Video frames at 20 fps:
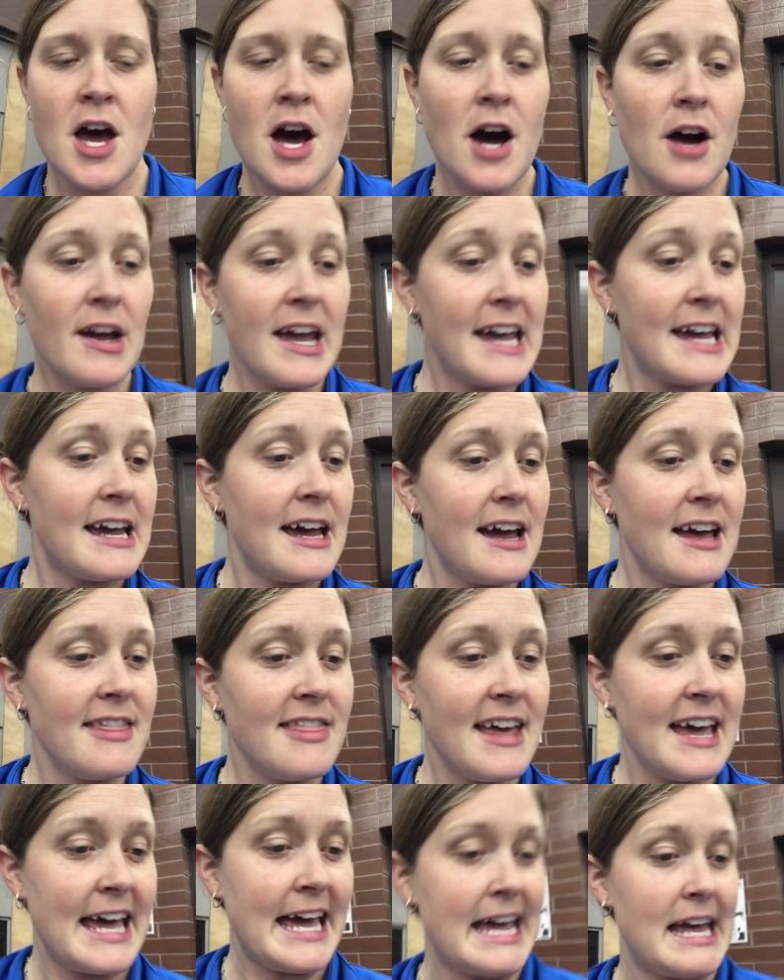Okay,
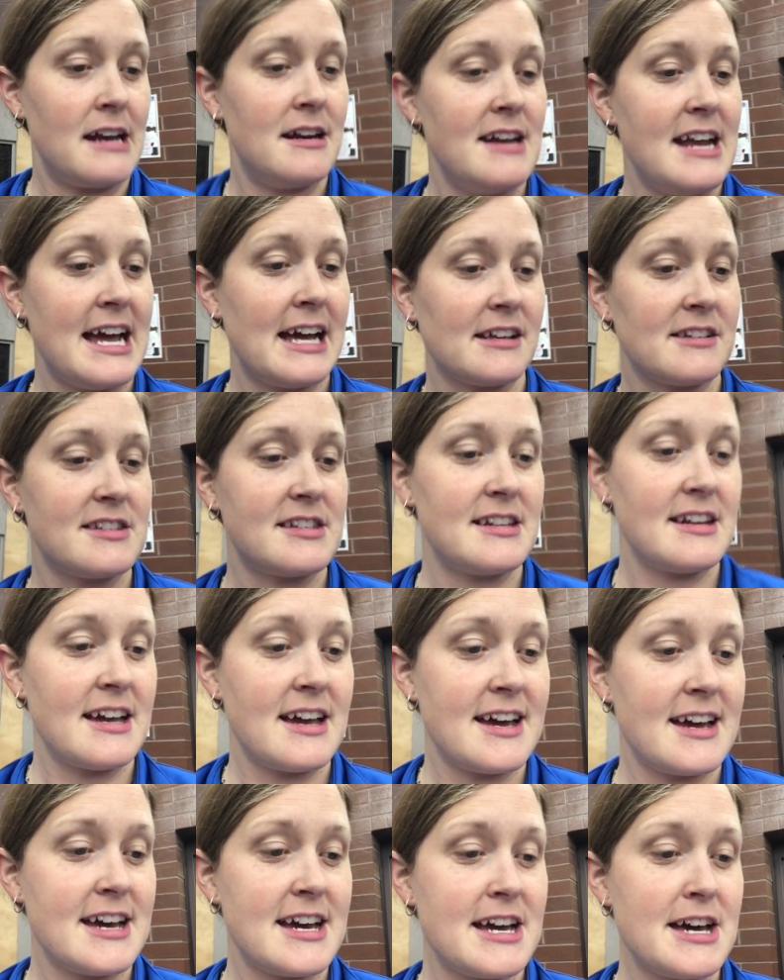and then next,
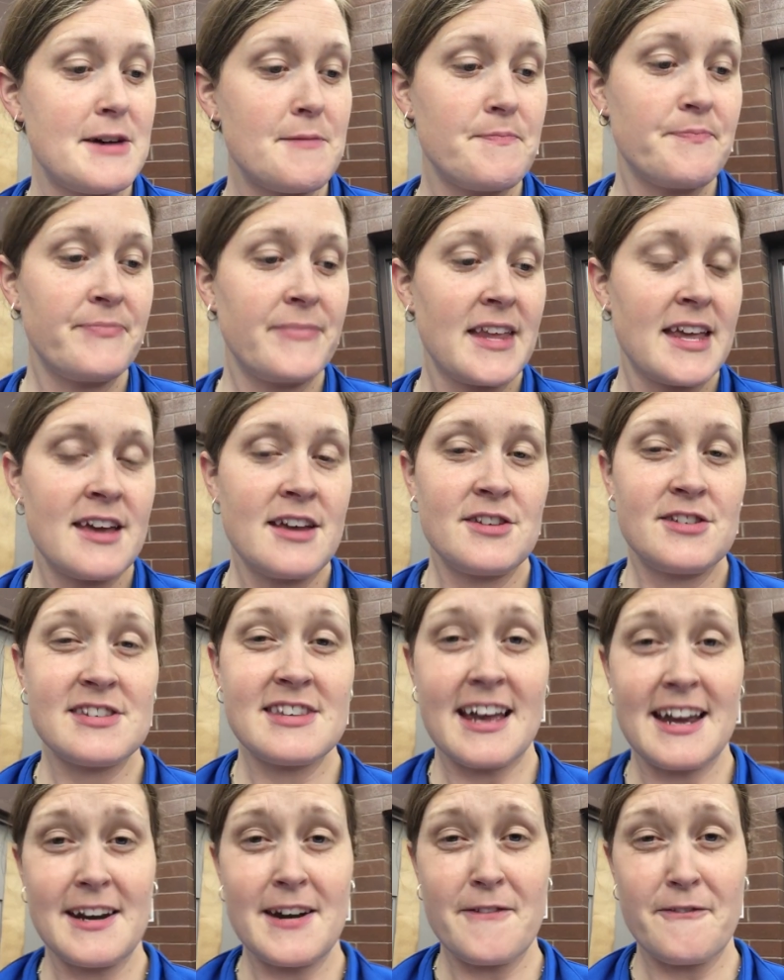
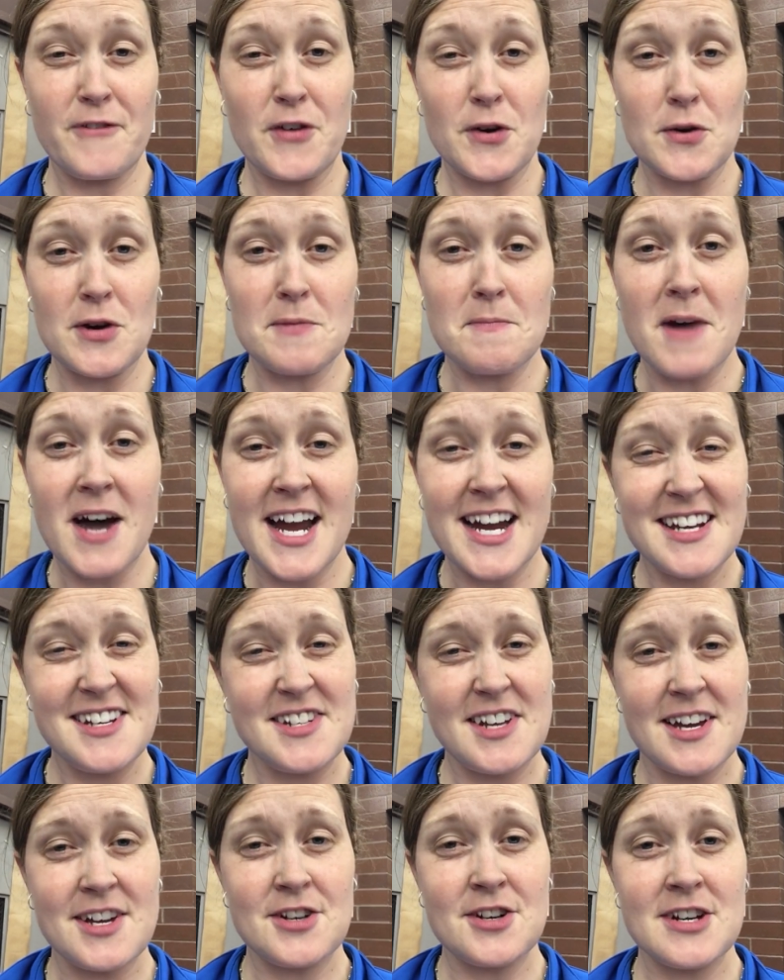sign up for
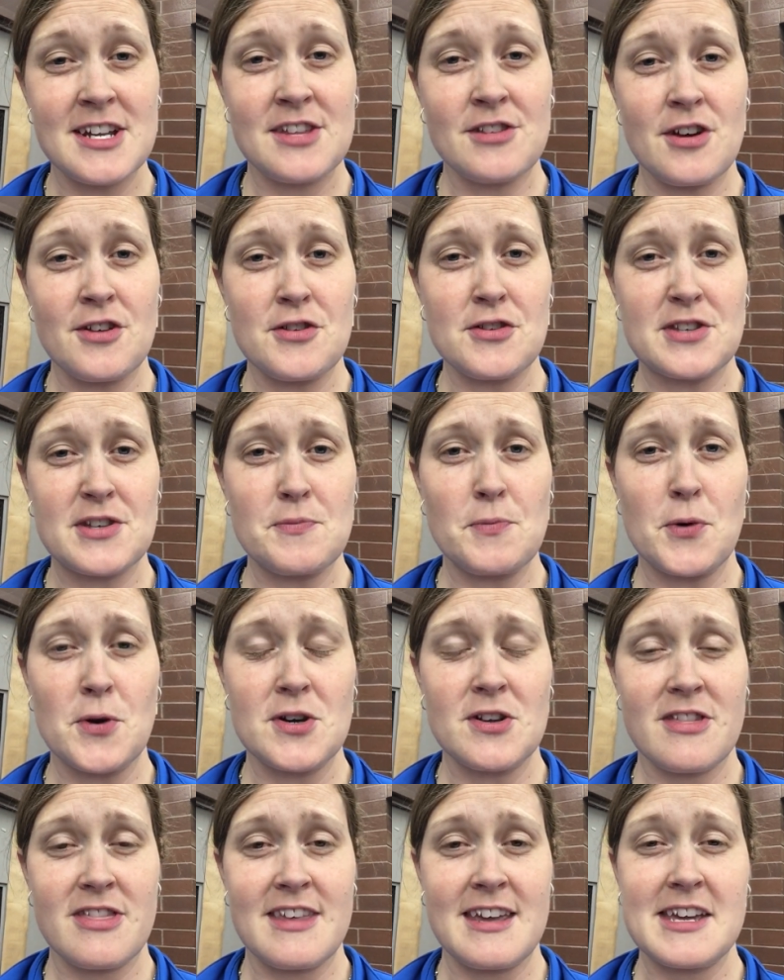Remind. Underneath all those
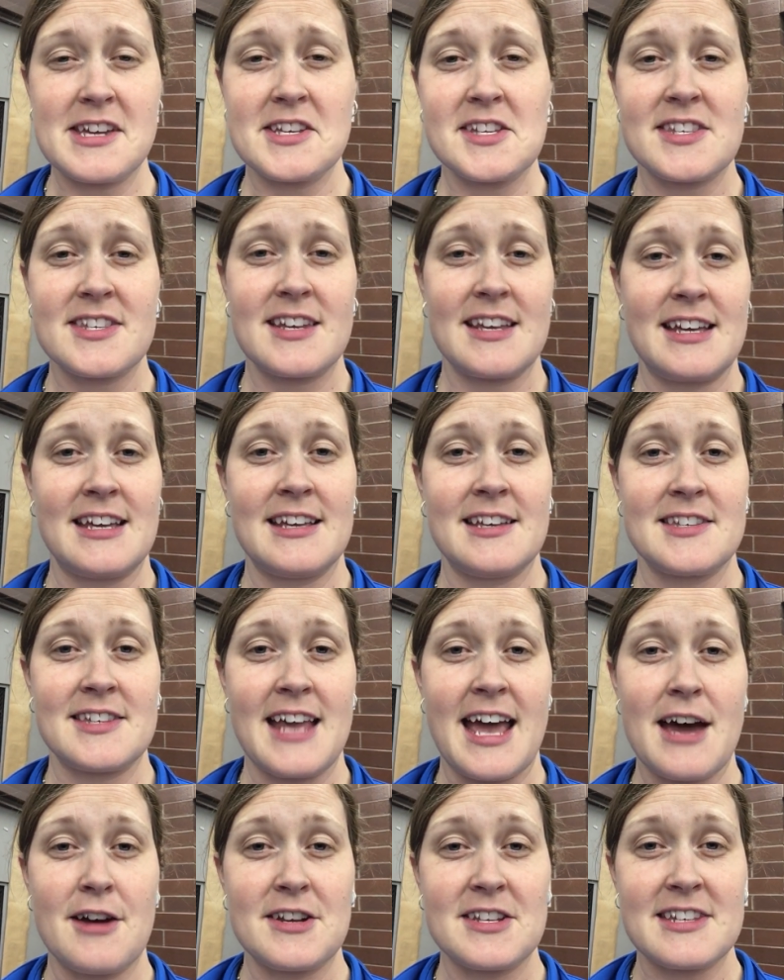important things is
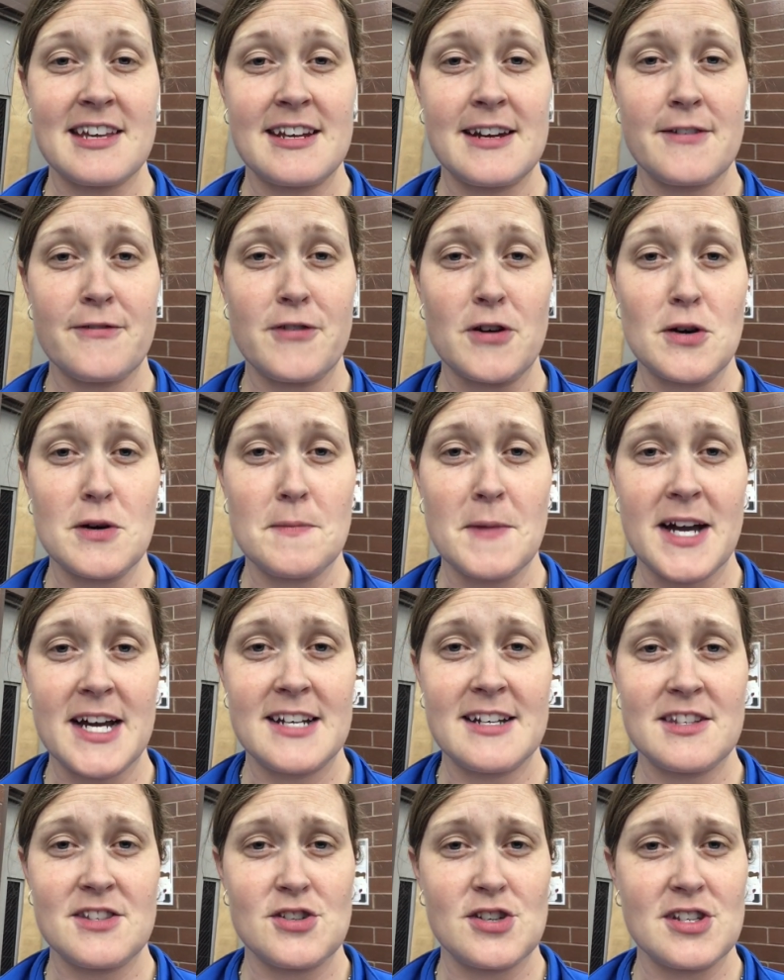how to sign up for
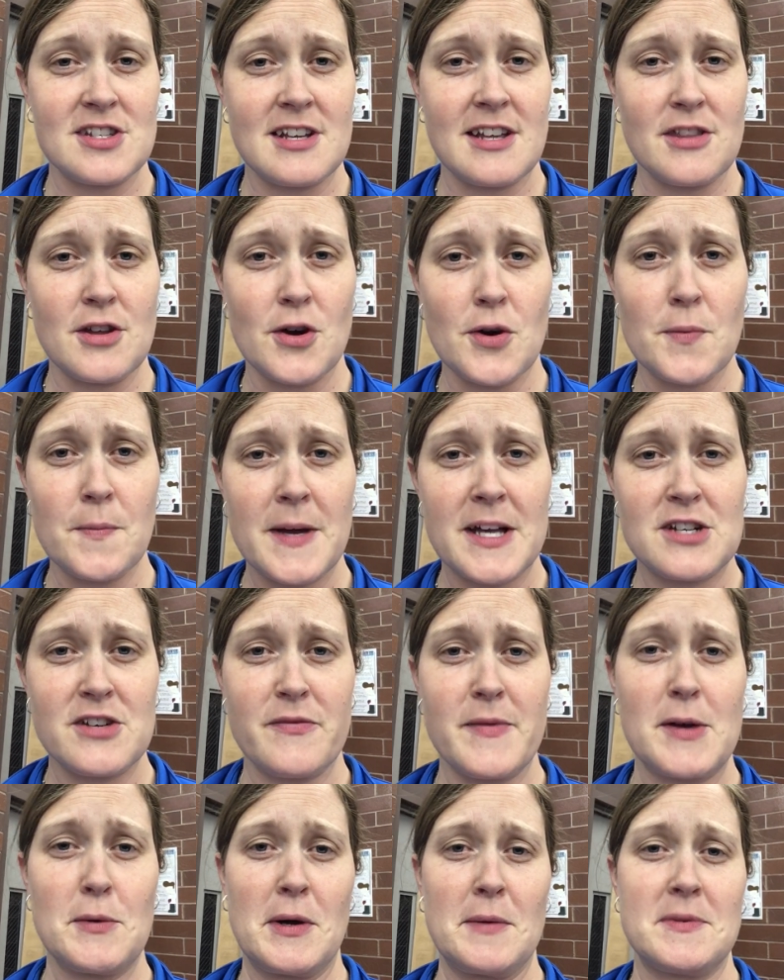Remind. It's just on the homepage of
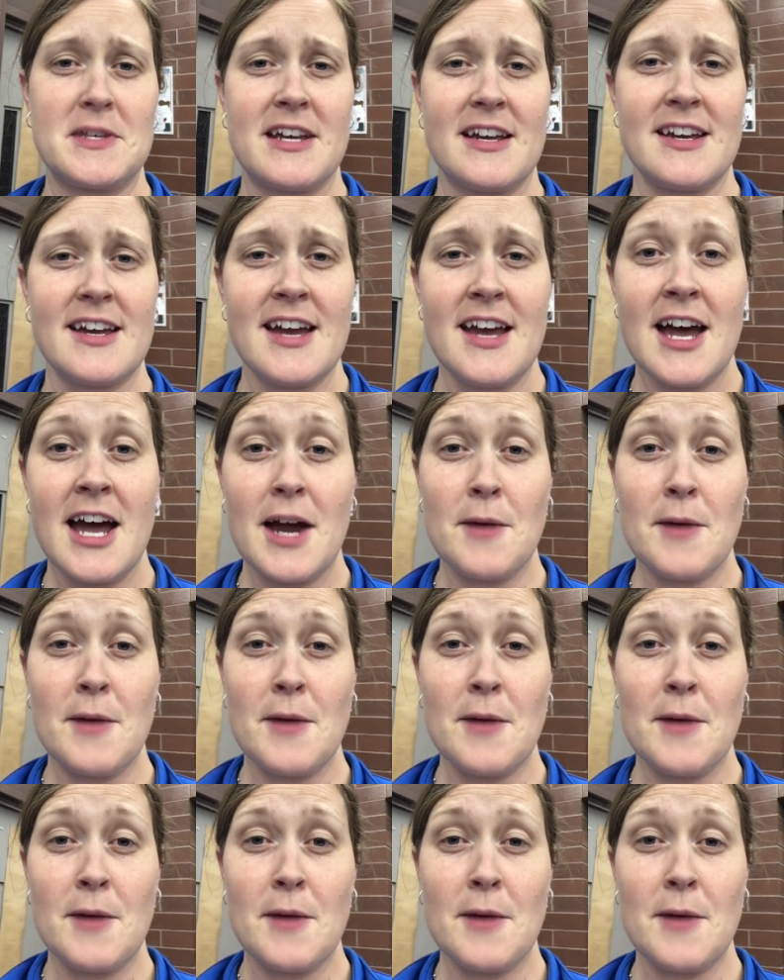my website.